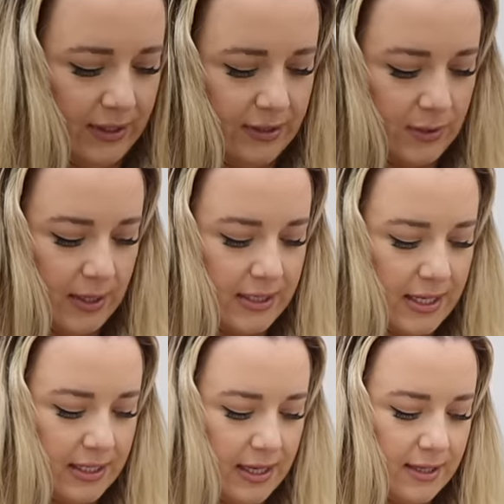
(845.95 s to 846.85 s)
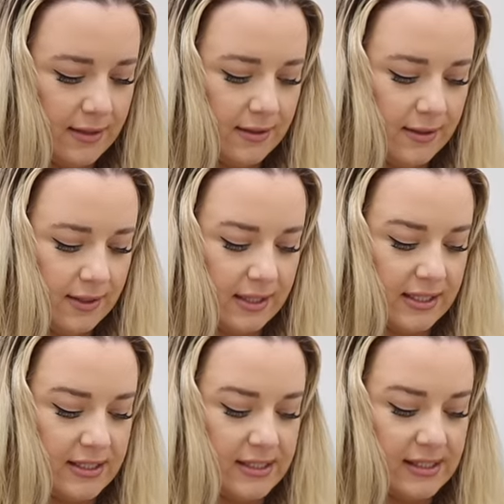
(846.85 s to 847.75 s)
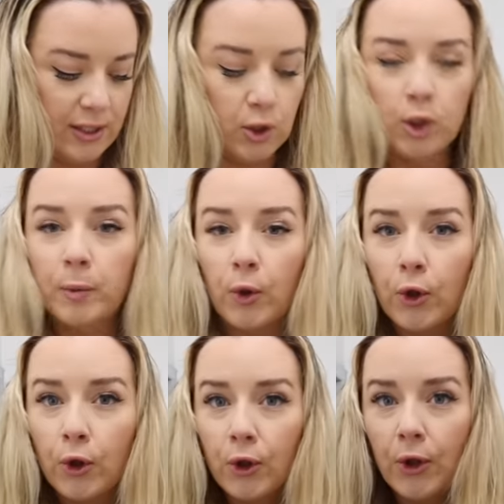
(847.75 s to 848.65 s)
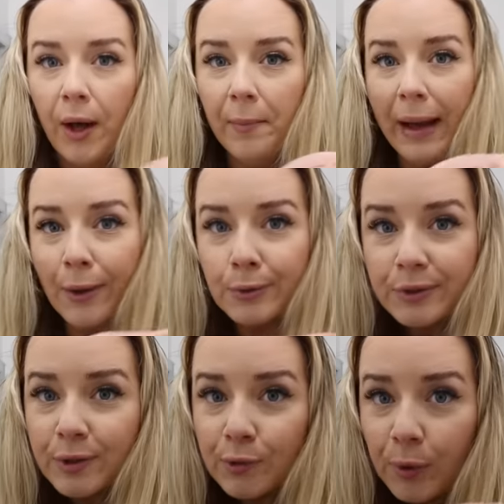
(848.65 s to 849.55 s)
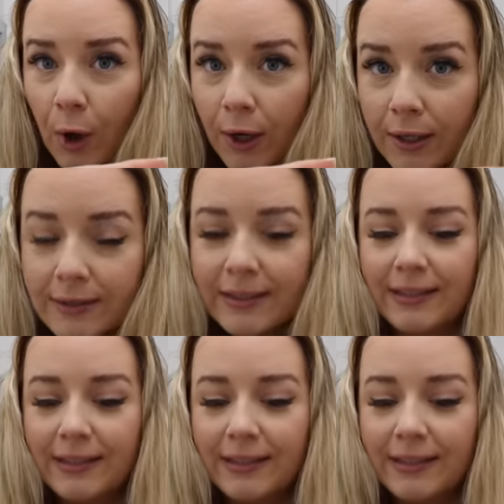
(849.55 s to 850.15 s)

Okay, so I take like a considerable amount of product.